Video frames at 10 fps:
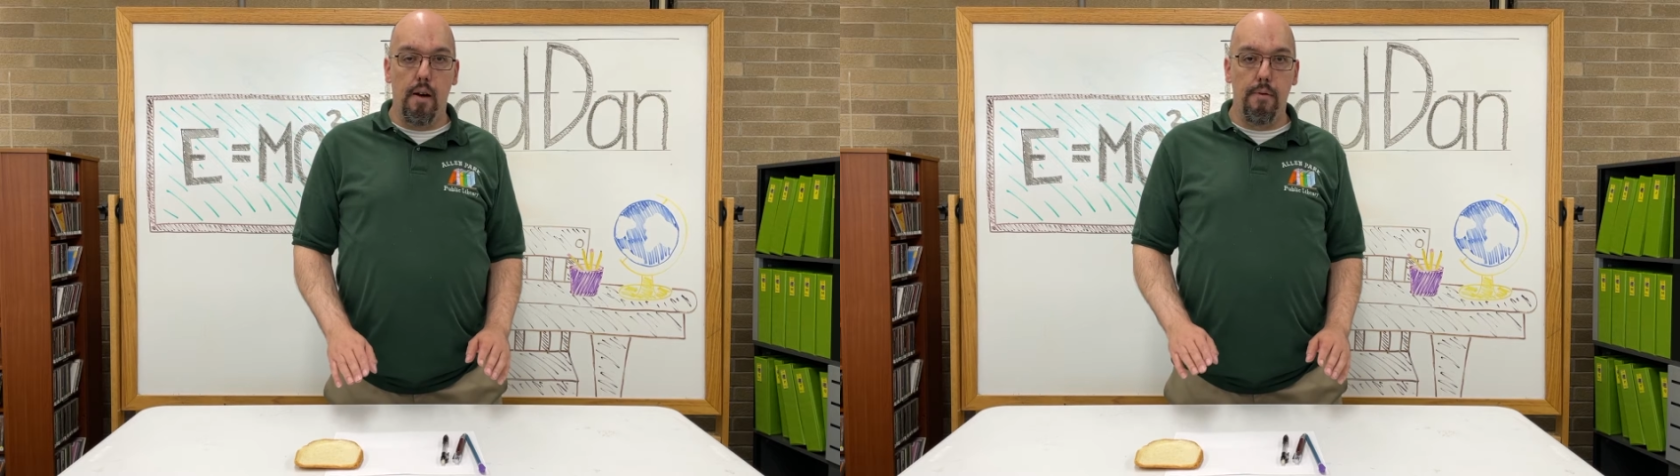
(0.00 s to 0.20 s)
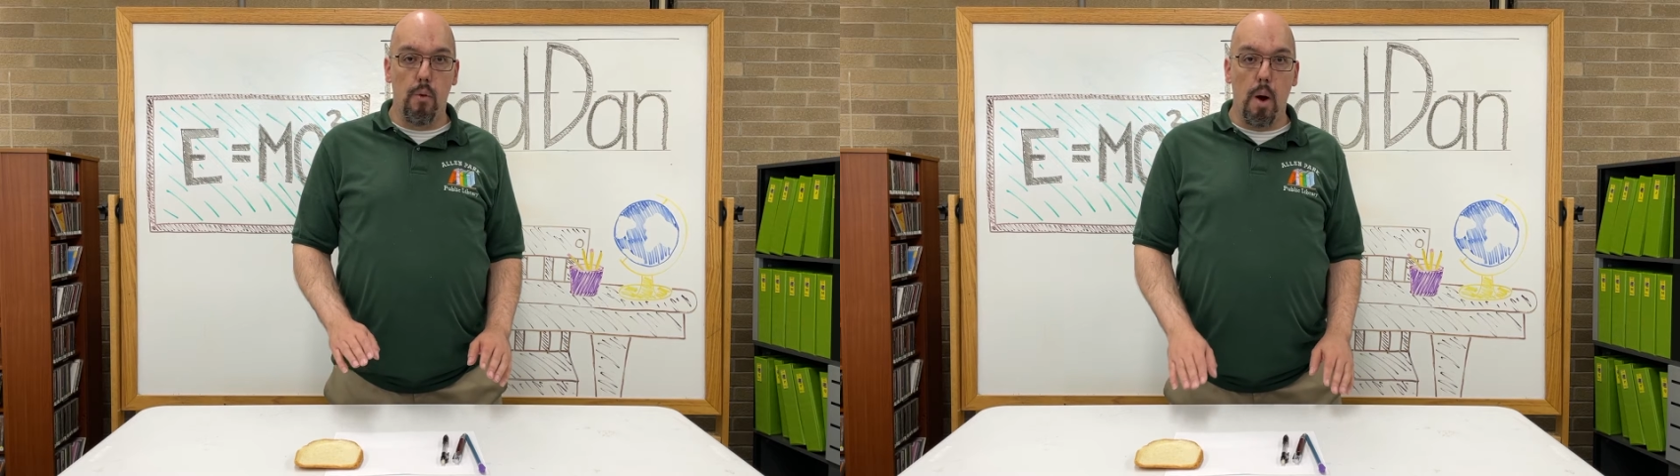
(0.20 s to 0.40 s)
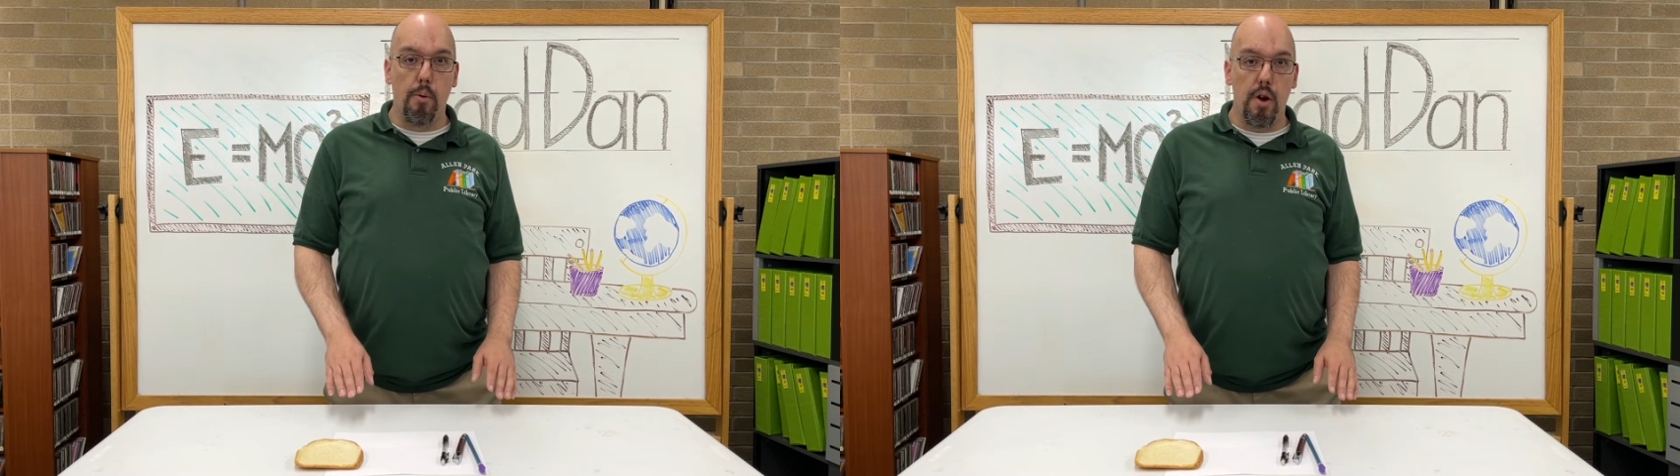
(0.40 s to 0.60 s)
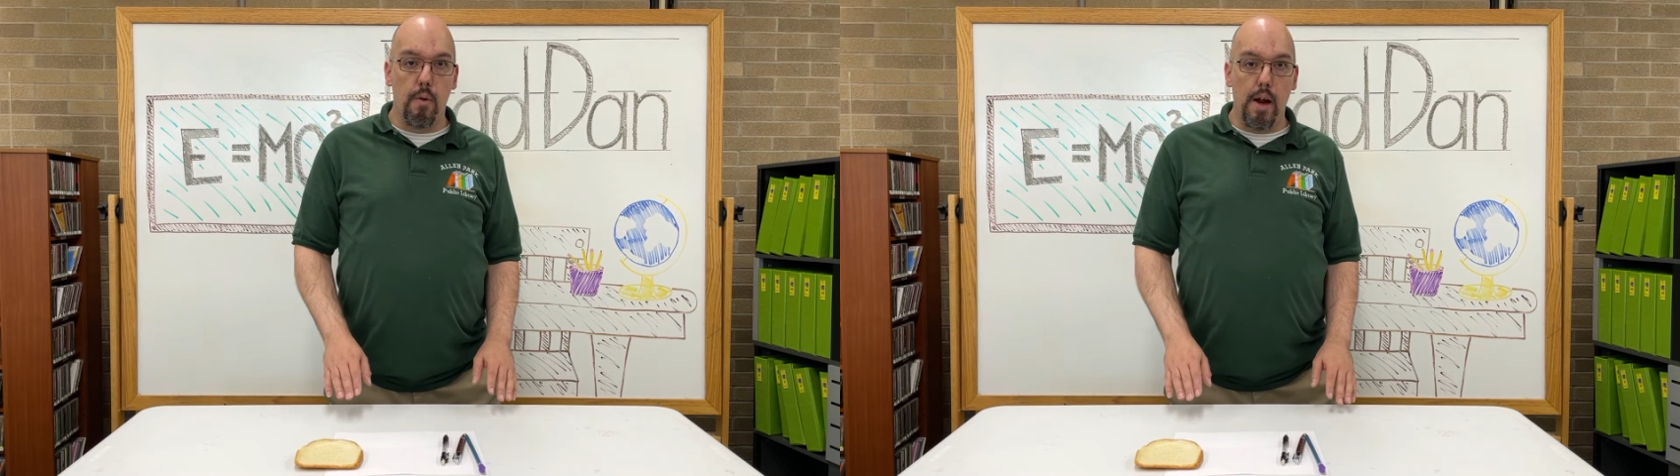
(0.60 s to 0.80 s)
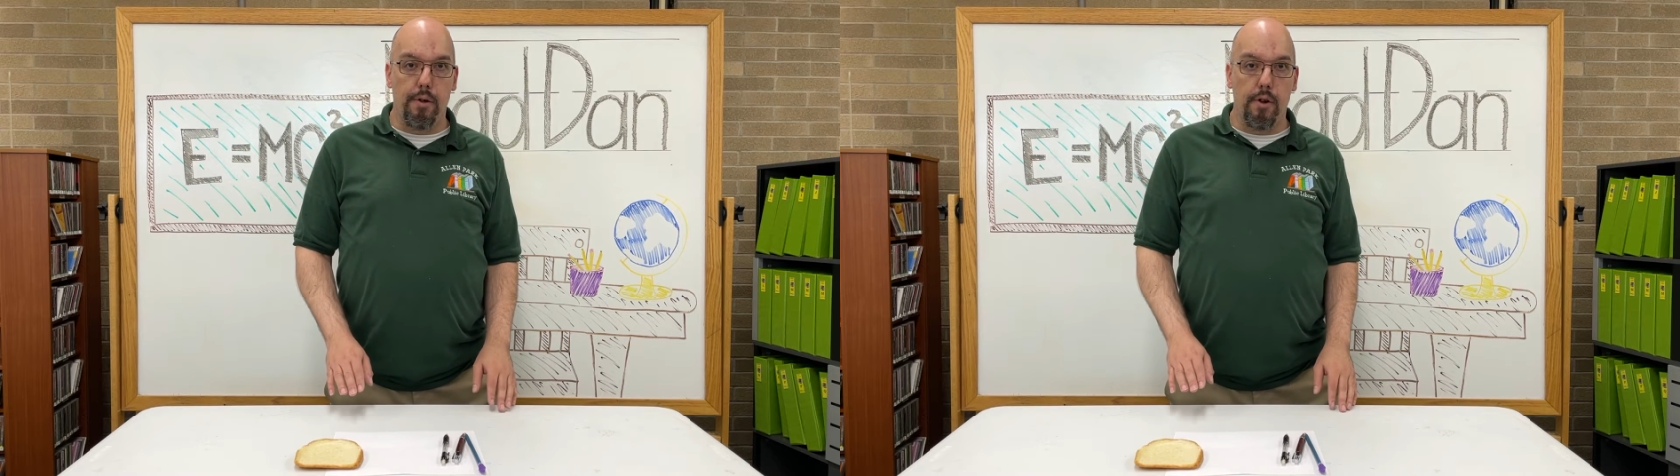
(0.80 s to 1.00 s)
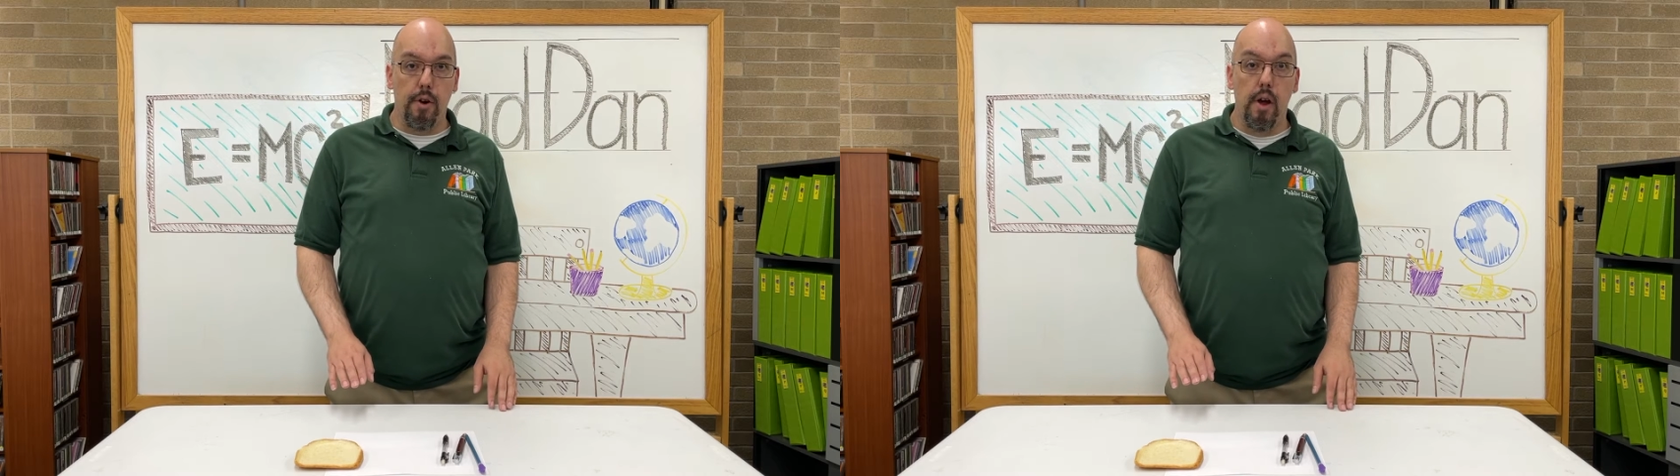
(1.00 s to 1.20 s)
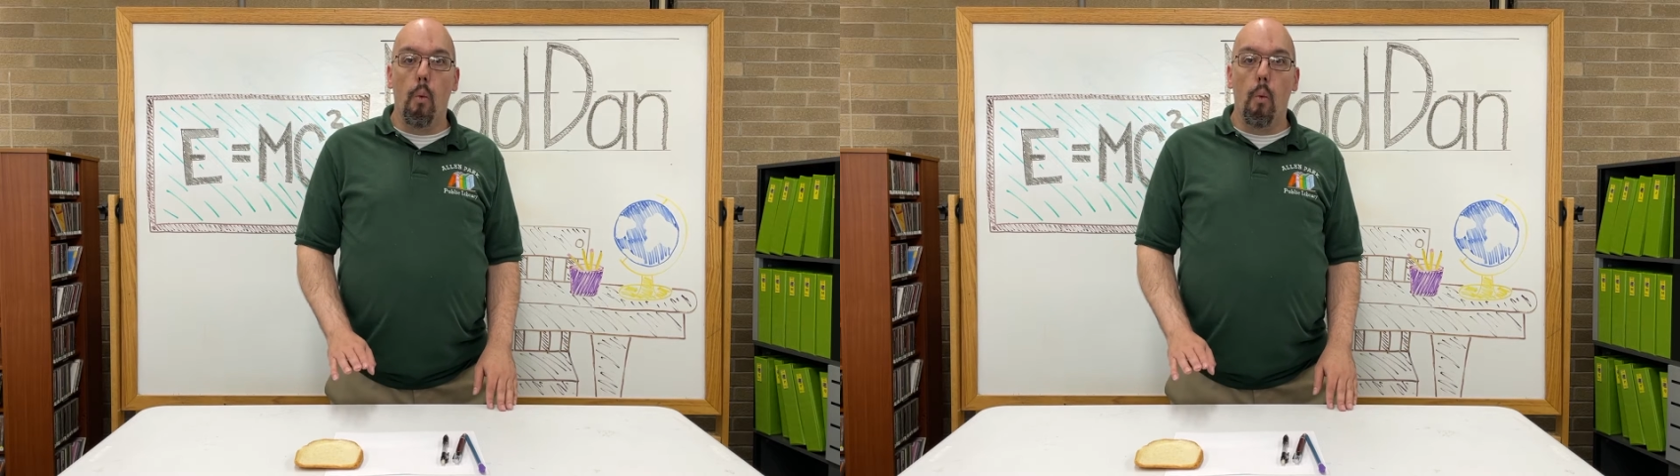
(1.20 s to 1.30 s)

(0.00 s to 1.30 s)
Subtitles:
of the rubber eraser,